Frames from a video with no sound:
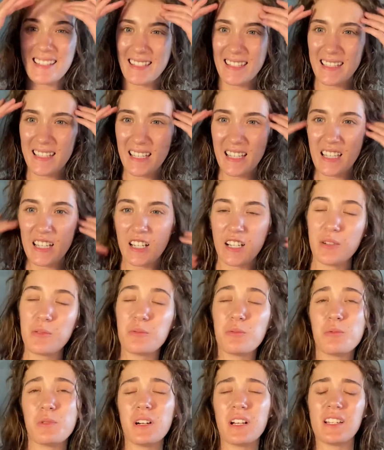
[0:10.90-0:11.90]
Honey here.
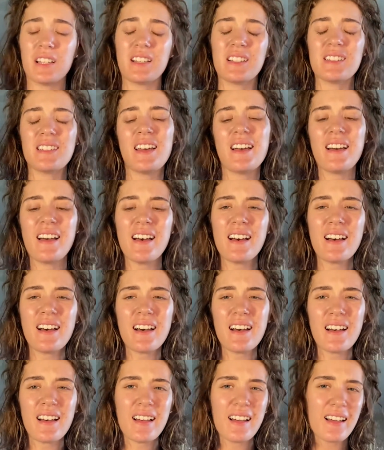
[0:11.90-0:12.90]
What is
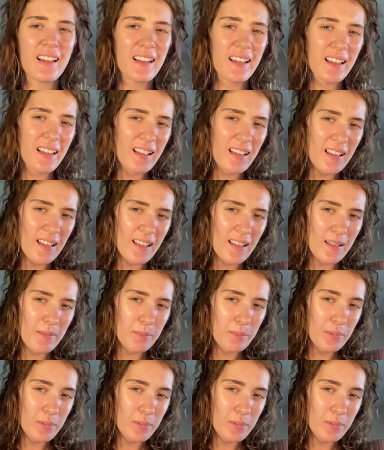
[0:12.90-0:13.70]
up?